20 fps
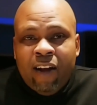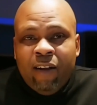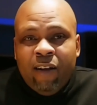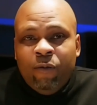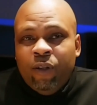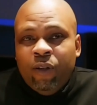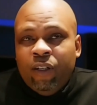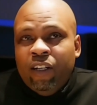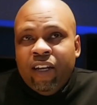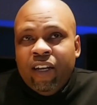We're
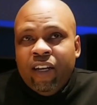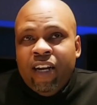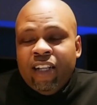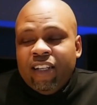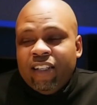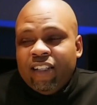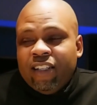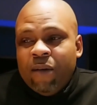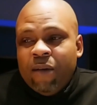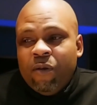looking at the
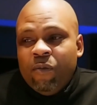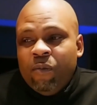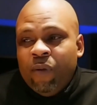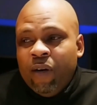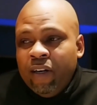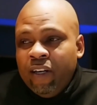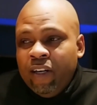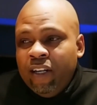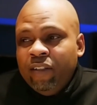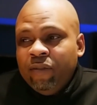type of
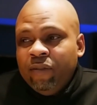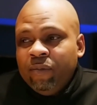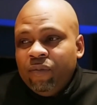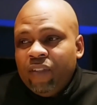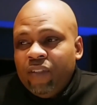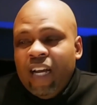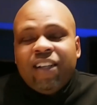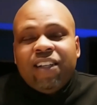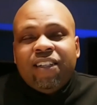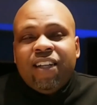money,
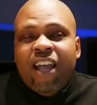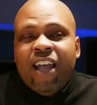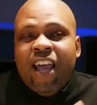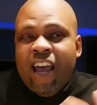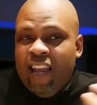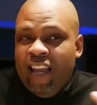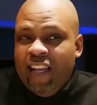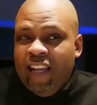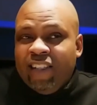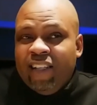not to say at
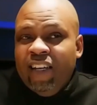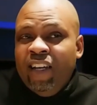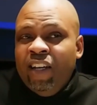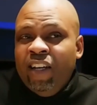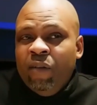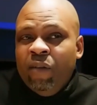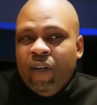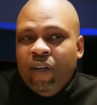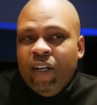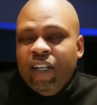18,
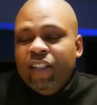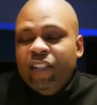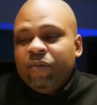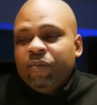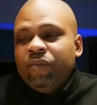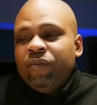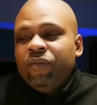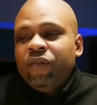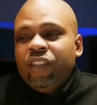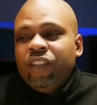but
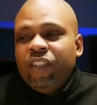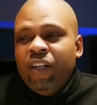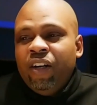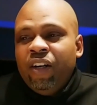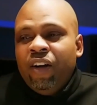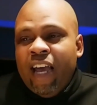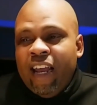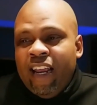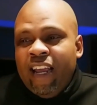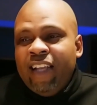
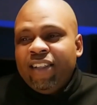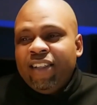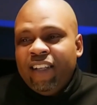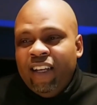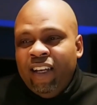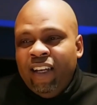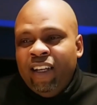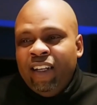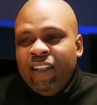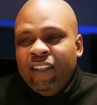at
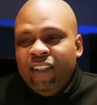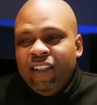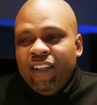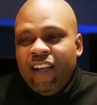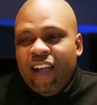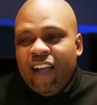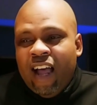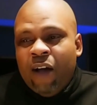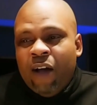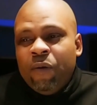18,
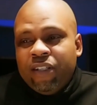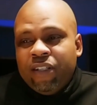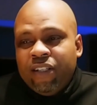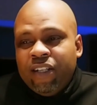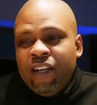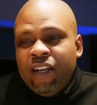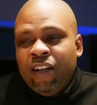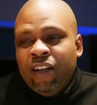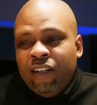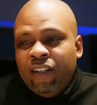I would
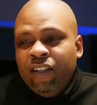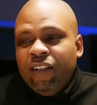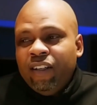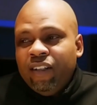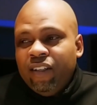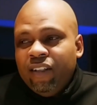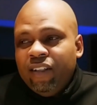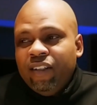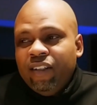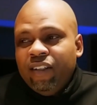tell
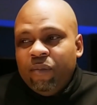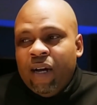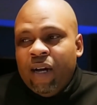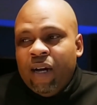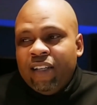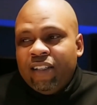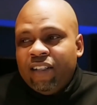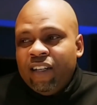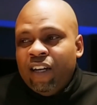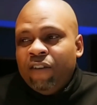
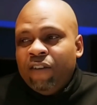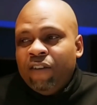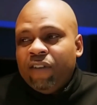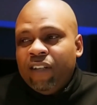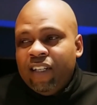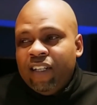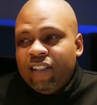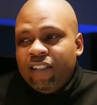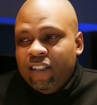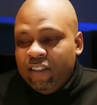myself,
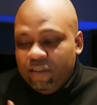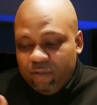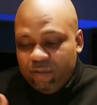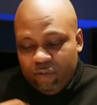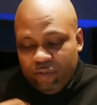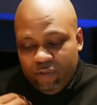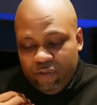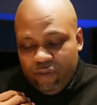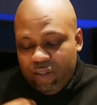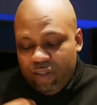listen,
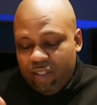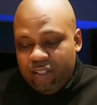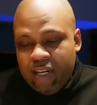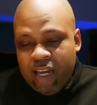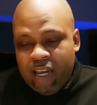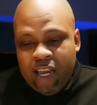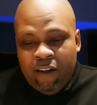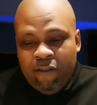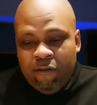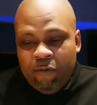
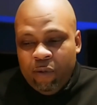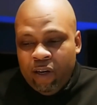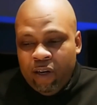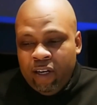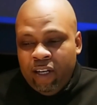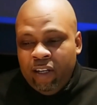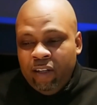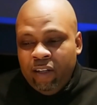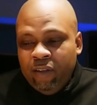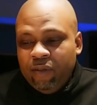save
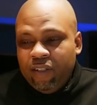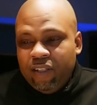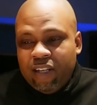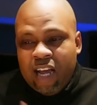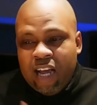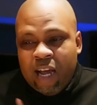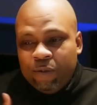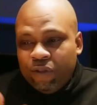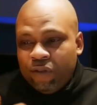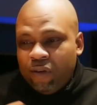money,
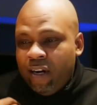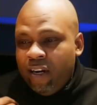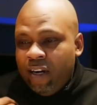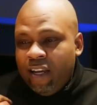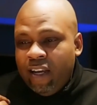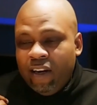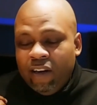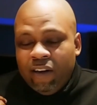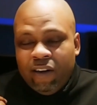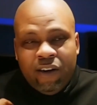stop trying to get
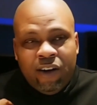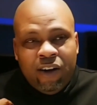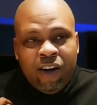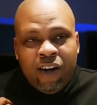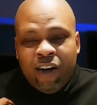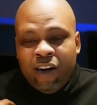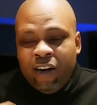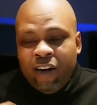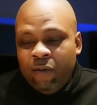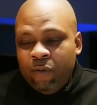a
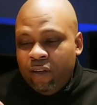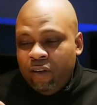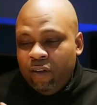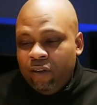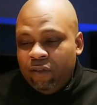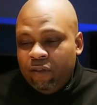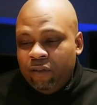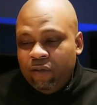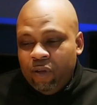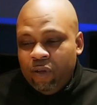car with
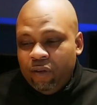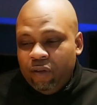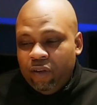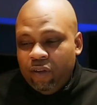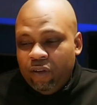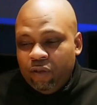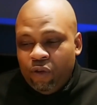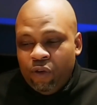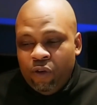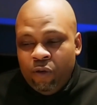
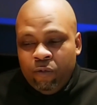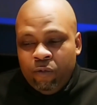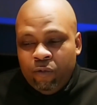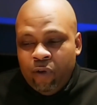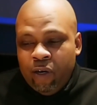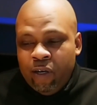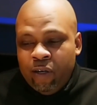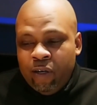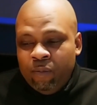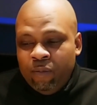chrome
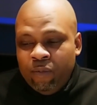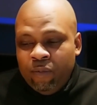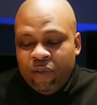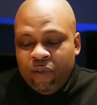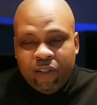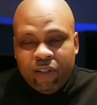rims